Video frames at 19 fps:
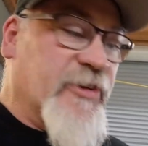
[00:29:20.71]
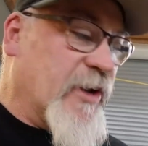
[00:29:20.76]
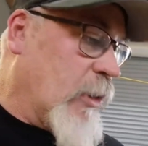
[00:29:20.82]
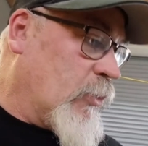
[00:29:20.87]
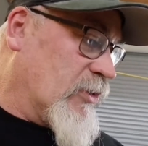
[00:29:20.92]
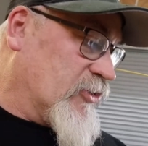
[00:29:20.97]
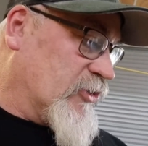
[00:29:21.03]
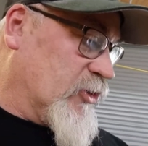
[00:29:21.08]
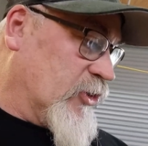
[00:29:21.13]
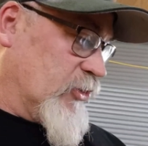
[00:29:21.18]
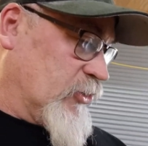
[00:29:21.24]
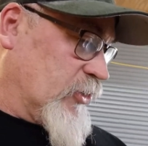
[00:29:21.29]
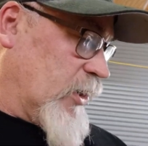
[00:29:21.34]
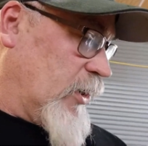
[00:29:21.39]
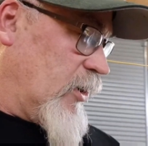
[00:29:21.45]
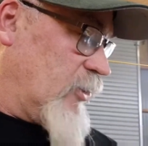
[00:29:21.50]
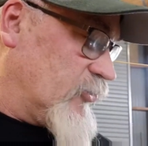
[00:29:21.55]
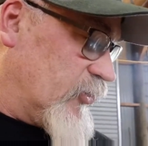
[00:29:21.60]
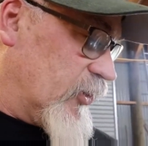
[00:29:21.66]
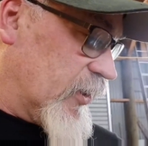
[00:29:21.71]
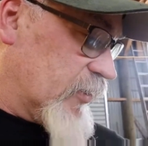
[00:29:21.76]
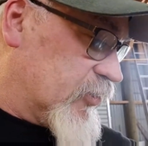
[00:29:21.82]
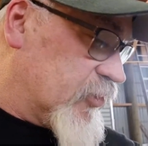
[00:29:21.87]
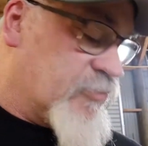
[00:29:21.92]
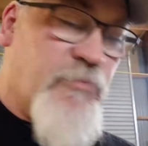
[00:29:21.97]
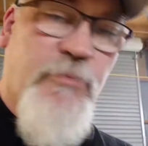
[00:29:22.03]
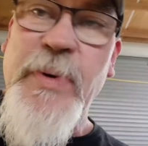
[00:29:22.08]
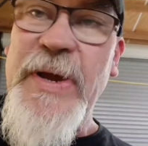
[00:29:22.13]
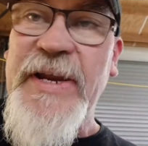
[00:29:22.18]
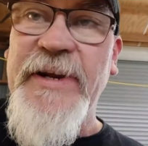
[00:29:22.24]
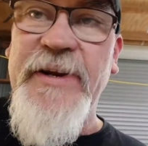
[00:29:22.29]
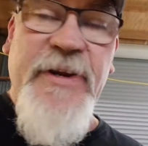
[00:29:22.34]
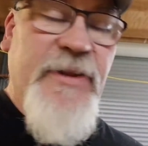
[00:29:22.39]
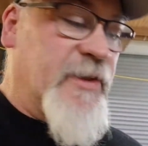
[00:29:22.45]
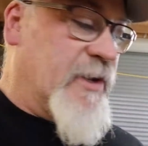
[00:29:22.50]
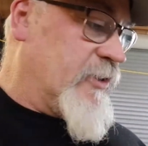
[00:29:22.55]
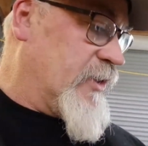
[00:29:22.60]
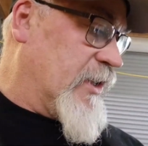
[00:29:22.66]
You know, once you get it close, you can just beat it
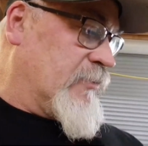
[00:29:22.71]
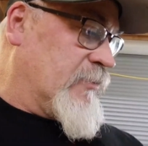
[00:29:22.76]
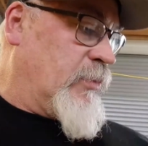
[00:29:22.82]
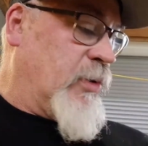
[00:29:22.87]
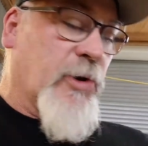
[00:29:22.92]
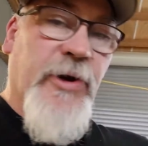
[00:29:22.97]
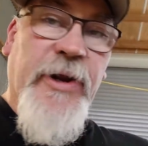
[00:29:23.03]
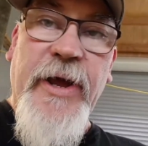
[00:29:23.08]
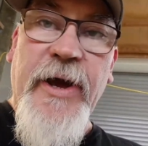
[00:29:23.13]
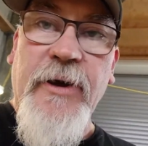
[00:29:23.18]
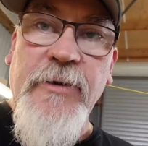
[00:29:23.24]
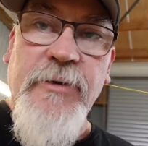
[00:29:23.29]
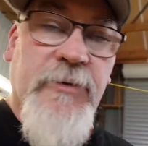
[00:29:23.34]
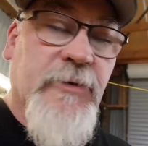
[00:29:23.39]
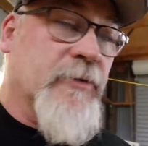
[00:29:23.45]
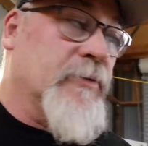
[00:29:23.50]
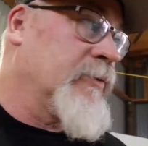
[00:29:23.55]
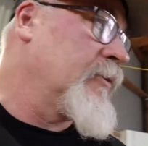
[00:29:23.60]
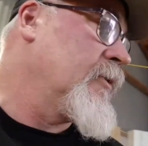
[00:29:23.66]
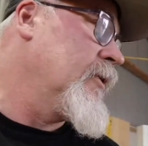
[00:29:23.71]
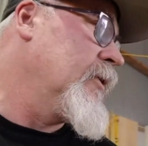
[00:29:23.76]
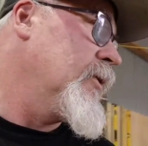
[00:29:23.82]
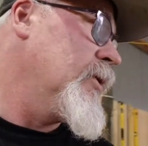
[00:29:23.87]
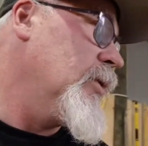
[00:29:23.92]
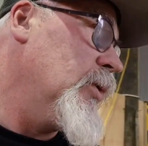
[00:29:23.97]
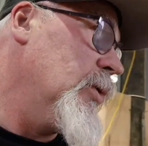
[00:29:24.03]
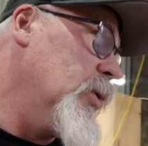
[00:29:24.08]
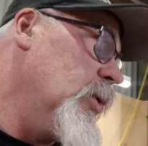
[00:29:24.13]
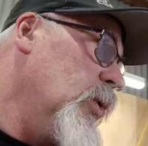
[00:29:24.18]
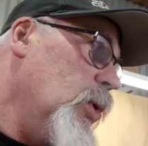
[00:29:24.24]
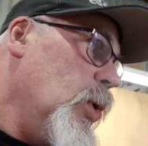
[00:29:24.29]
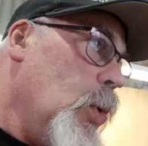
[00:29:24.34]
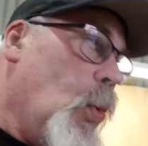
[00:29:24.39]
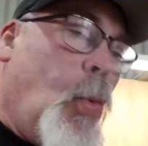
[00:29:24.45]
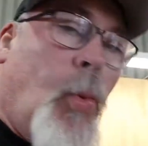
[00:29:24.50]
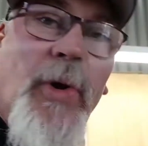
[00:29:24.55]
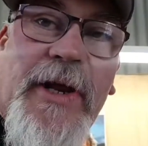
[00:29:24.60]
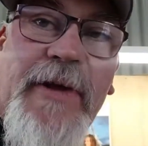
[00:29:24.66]
in there and then pull it out and
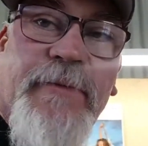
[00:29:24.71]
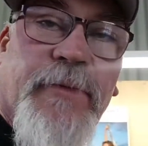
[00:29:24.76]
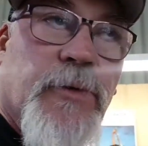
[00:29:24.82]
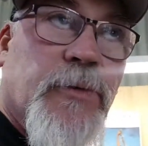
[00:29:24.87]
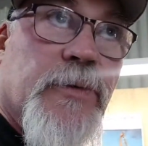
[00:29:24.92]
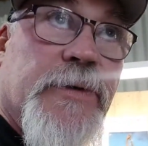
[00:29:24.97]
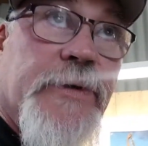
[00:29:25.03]
whatever.